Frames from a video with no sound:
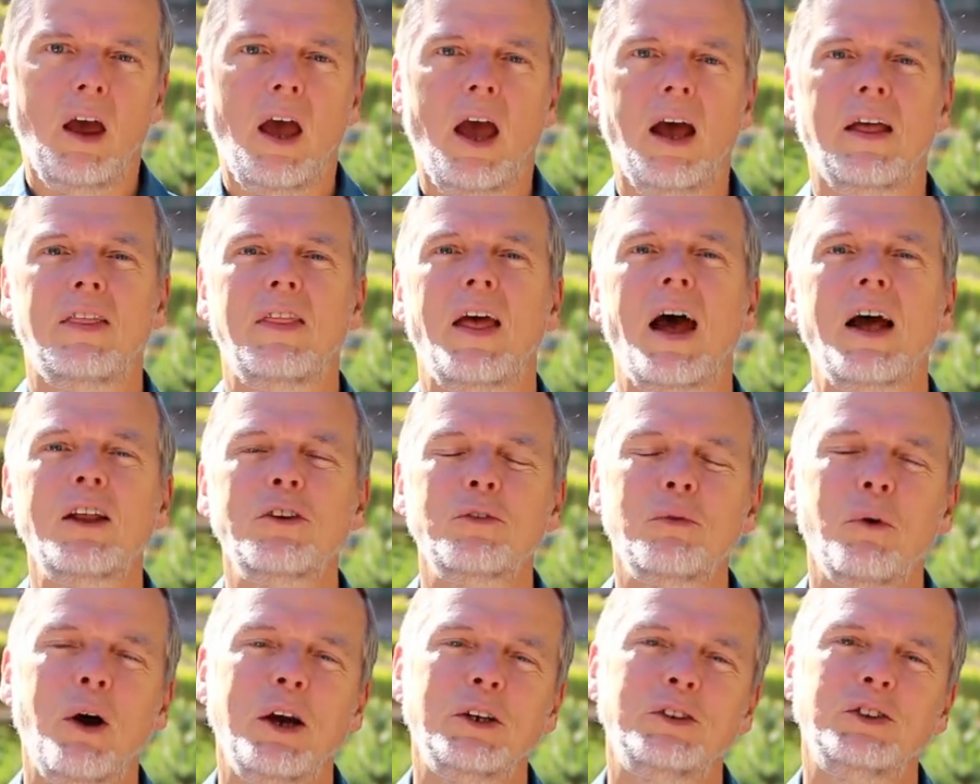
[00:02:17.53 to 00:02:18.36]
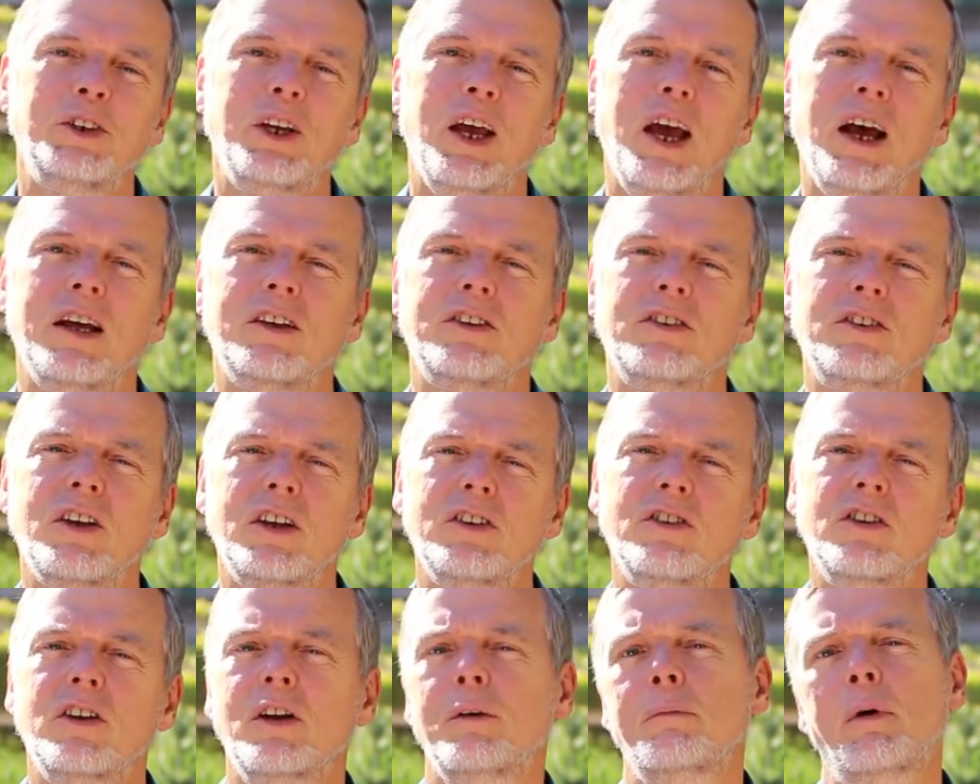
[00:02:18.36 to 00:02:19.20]
And that's why she had
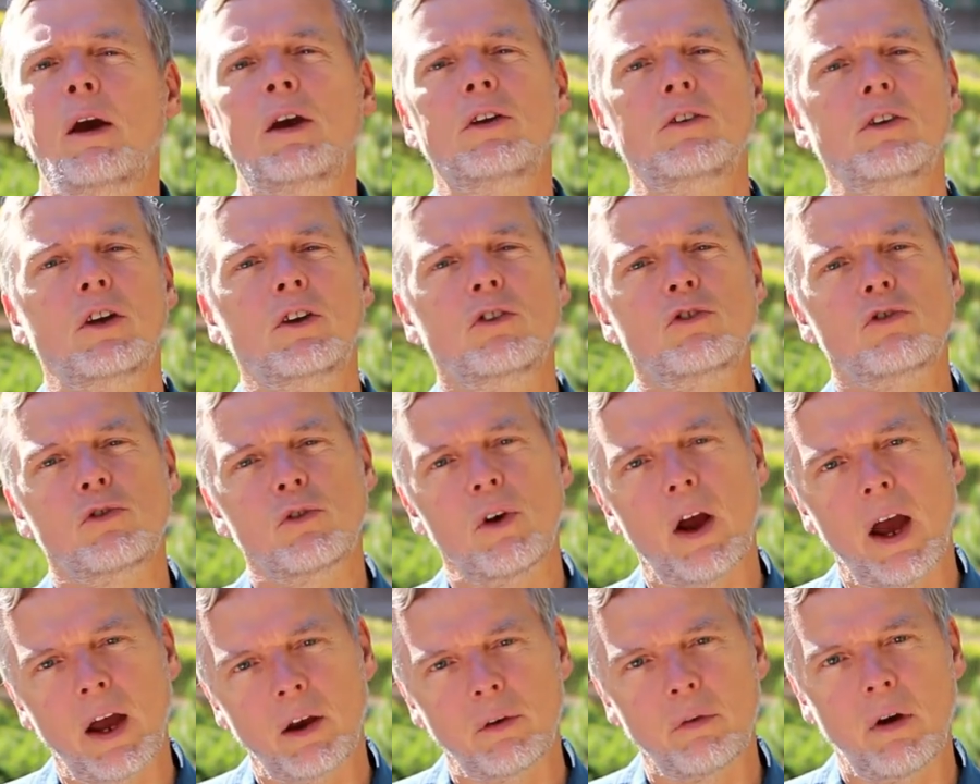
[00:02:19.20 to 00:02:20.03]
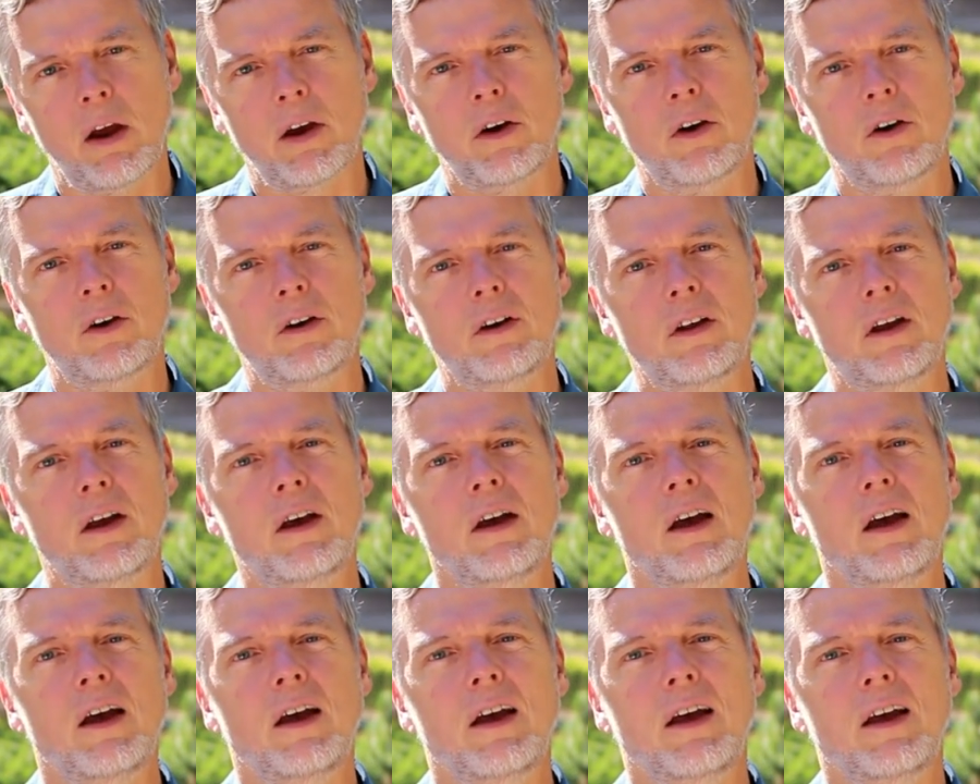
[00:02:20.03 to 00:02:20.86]
such an amazing track record.
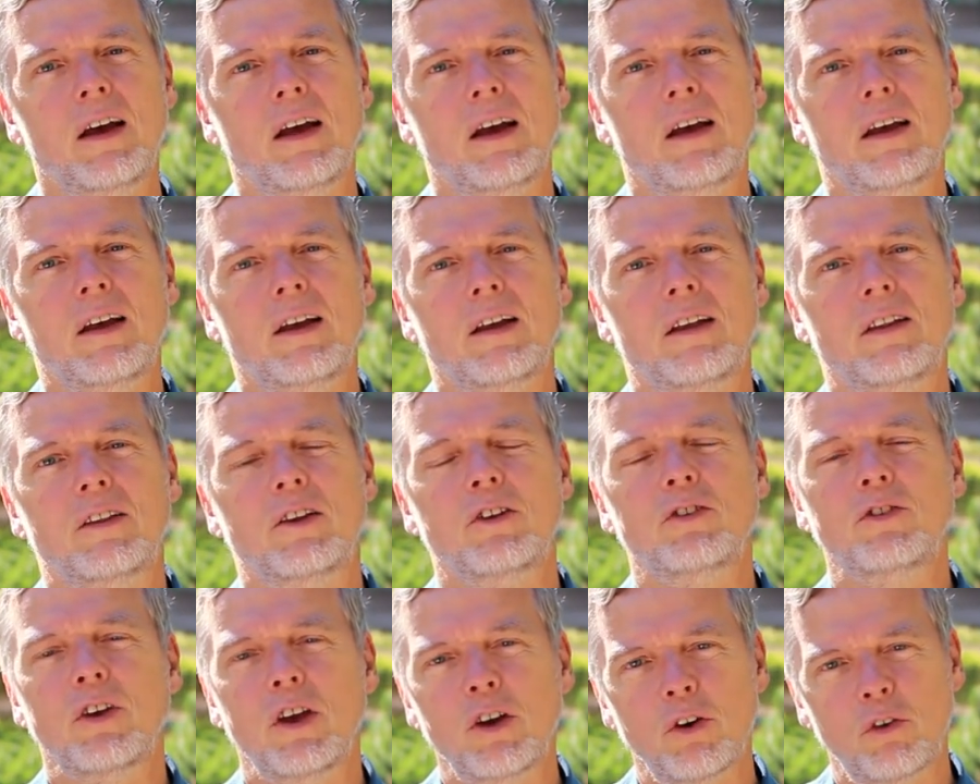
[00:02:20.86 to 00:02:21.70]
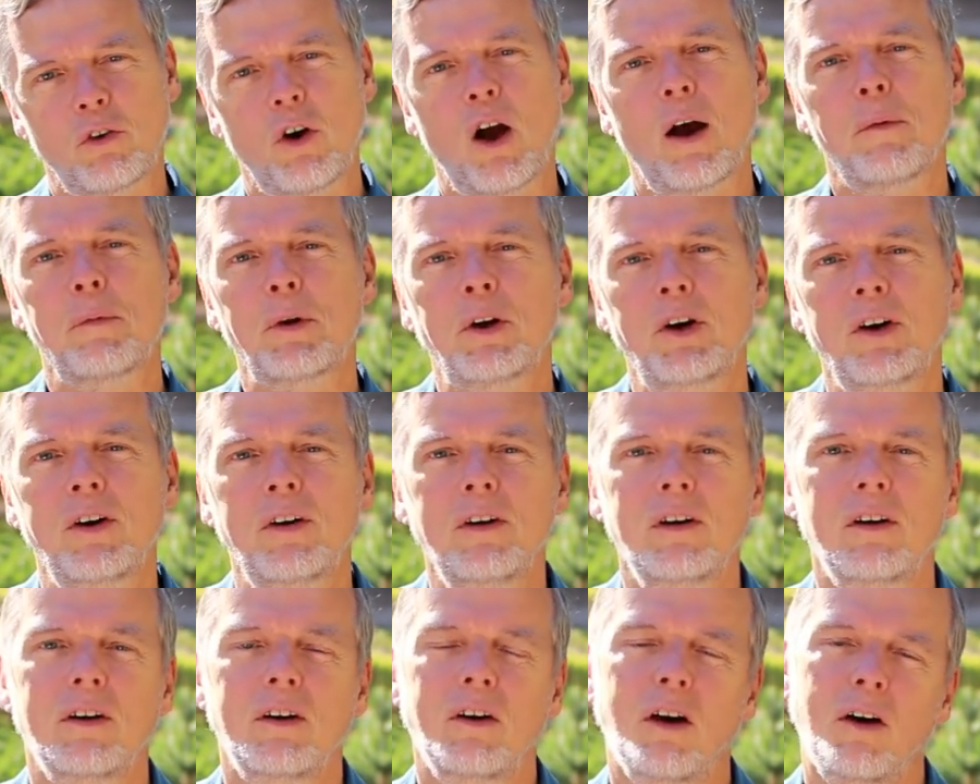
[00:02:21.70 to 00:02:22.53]
The synchrometer
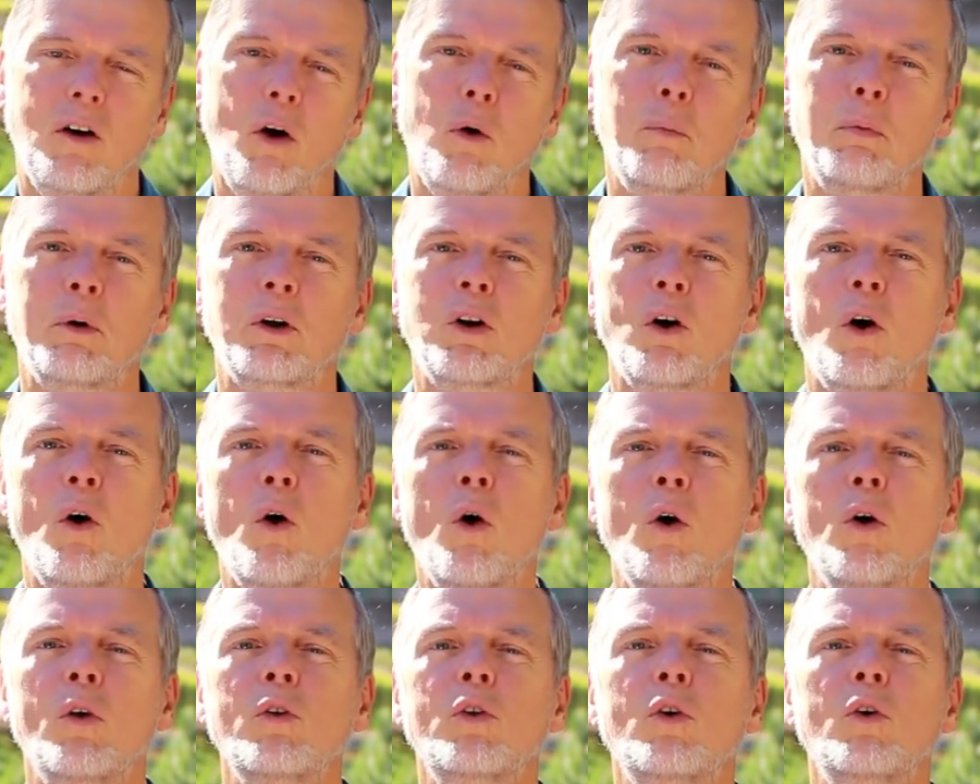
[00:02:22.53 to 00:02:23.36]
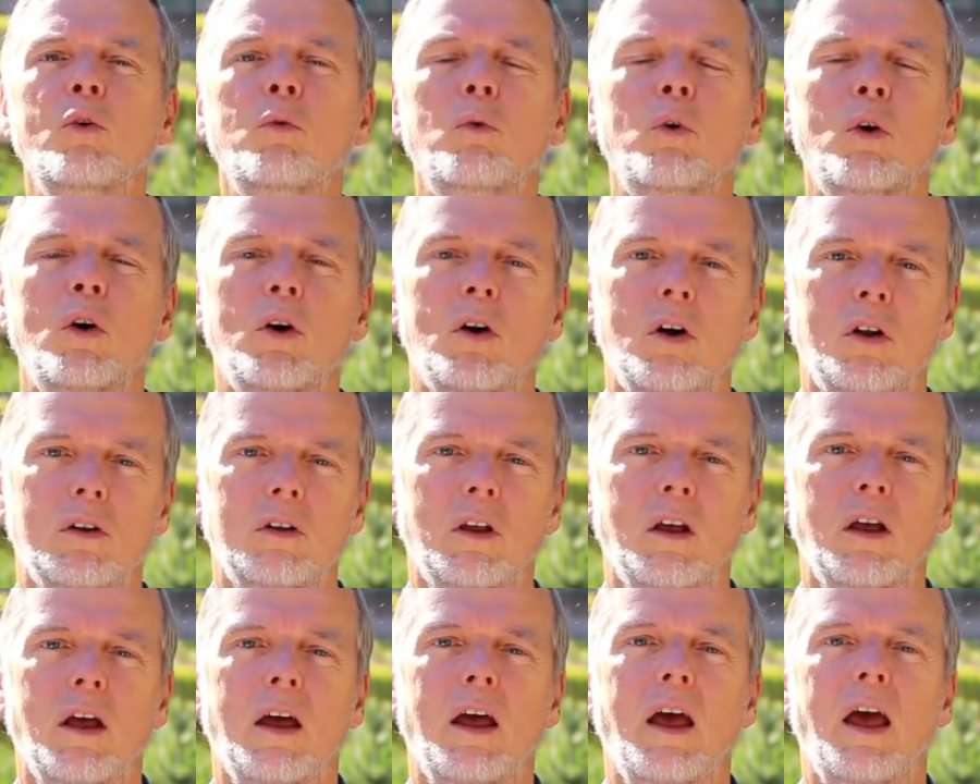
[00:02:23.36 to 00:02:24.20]
opened a whole new world,
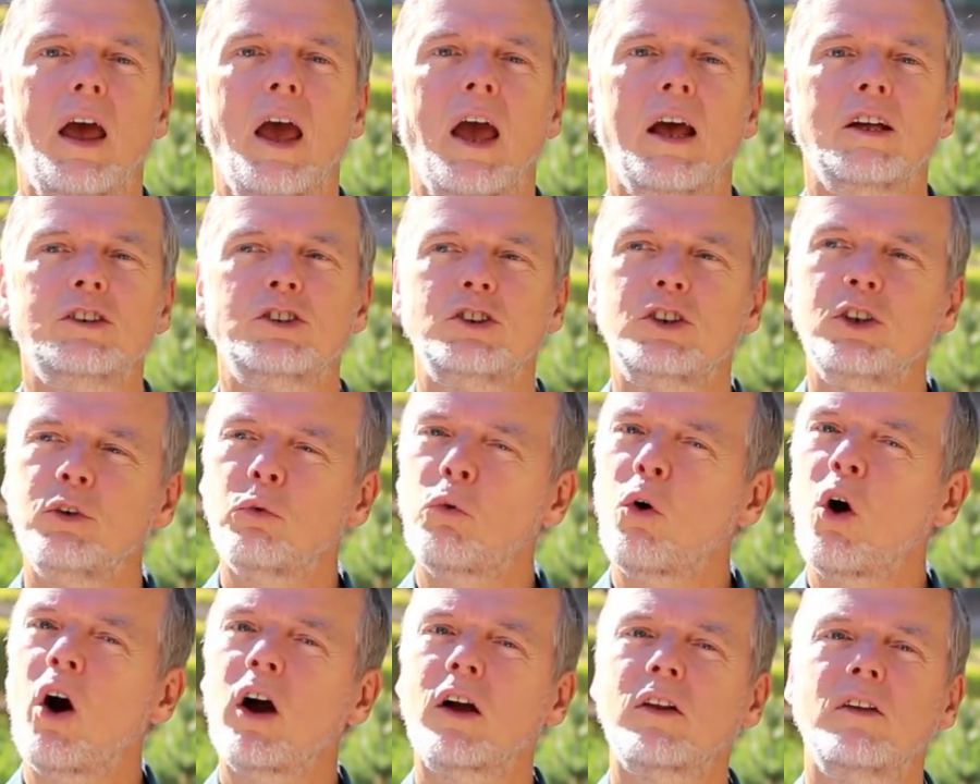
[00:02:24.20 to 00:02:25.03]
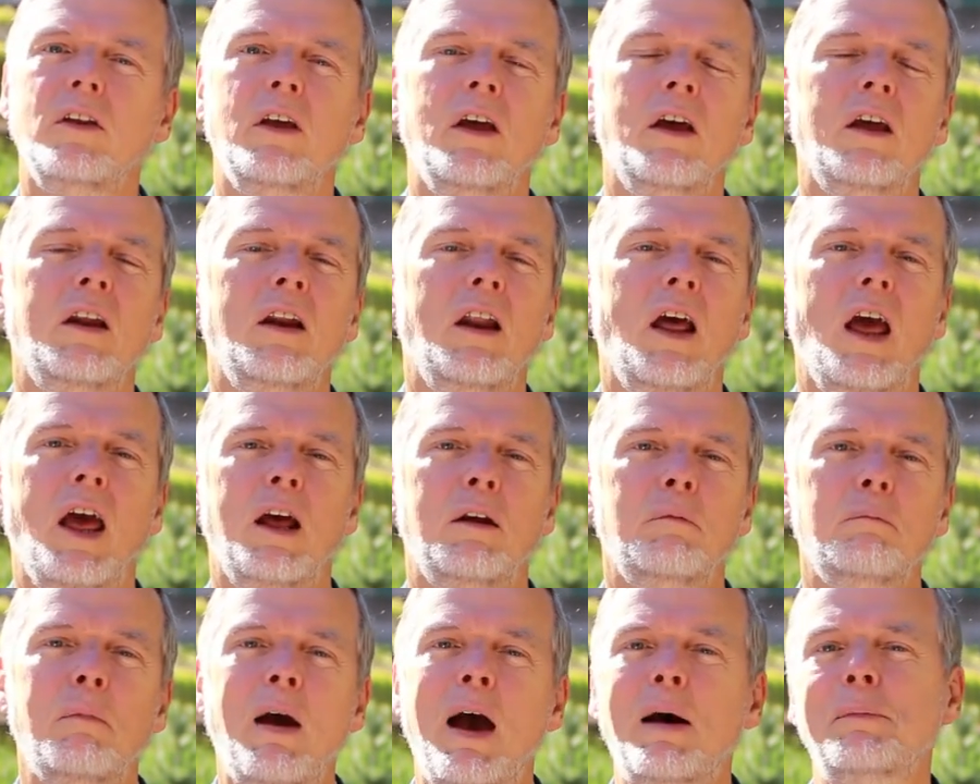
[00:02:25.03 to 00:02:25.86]
and she walked in
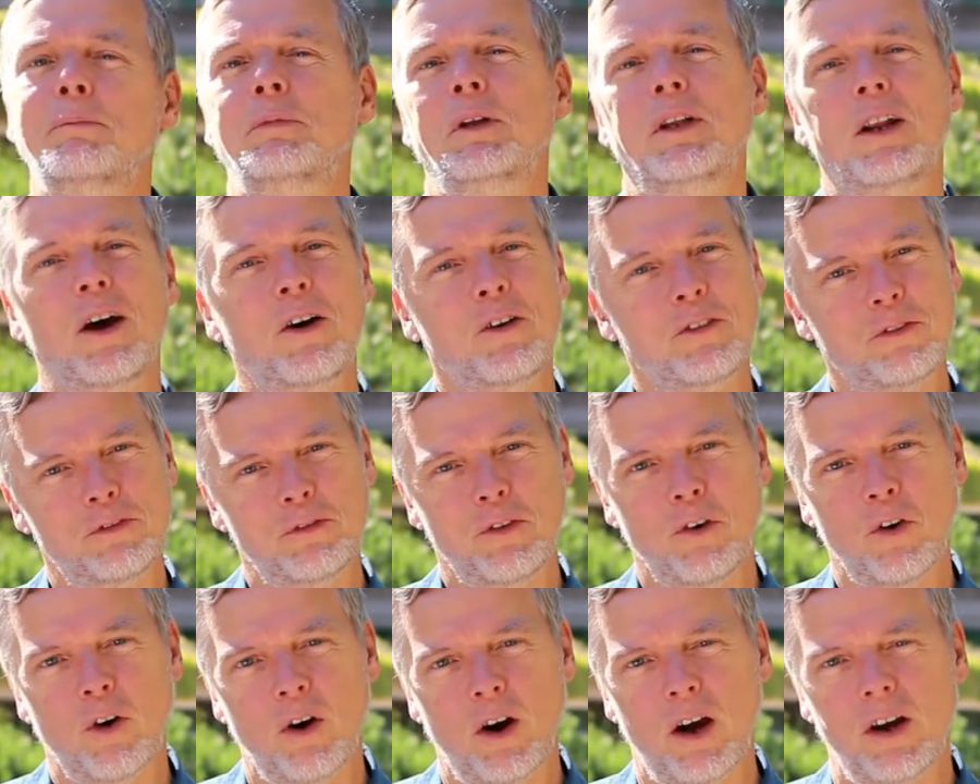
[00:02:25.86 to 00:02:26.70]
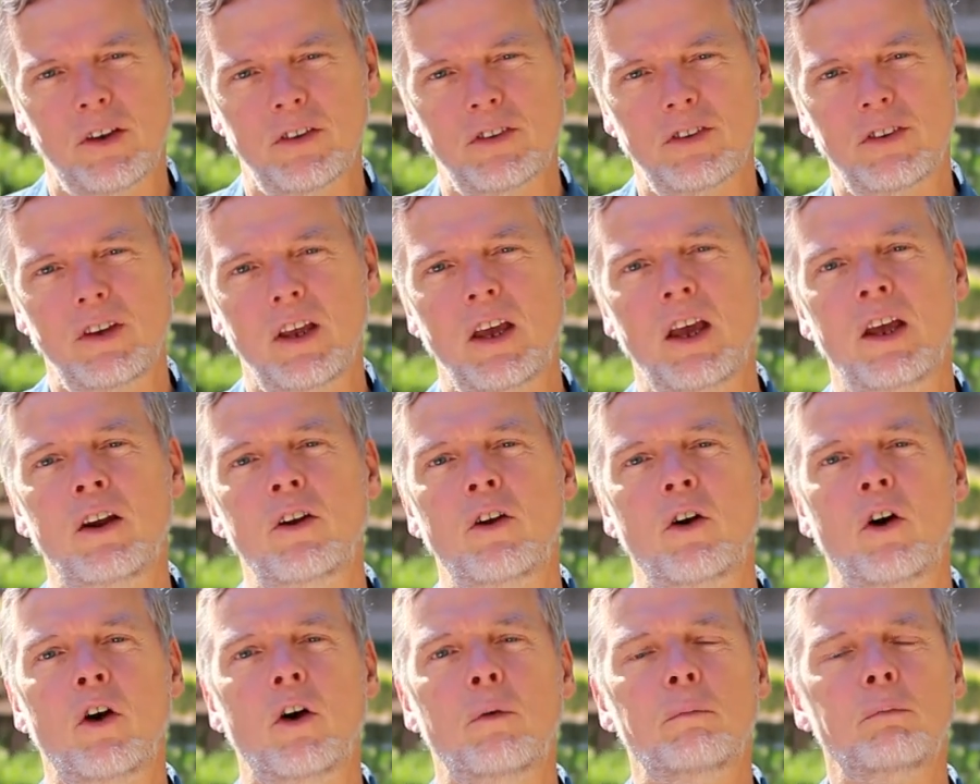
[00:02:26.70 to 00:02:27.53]
and mapped it out for us in
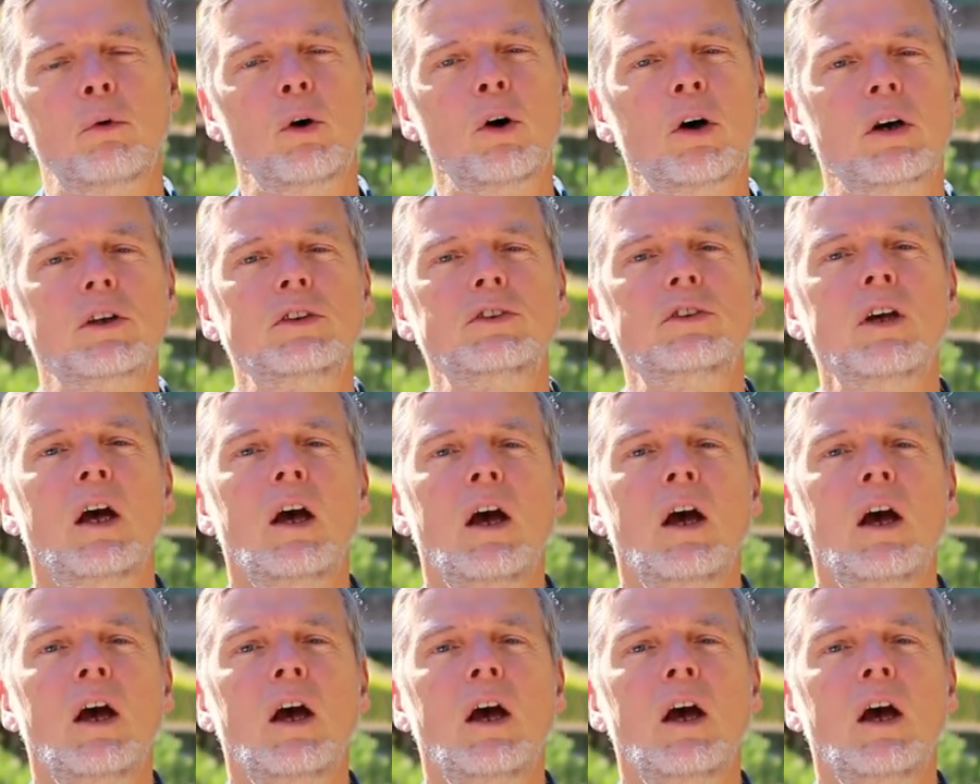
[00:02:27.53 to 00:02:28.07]
her books.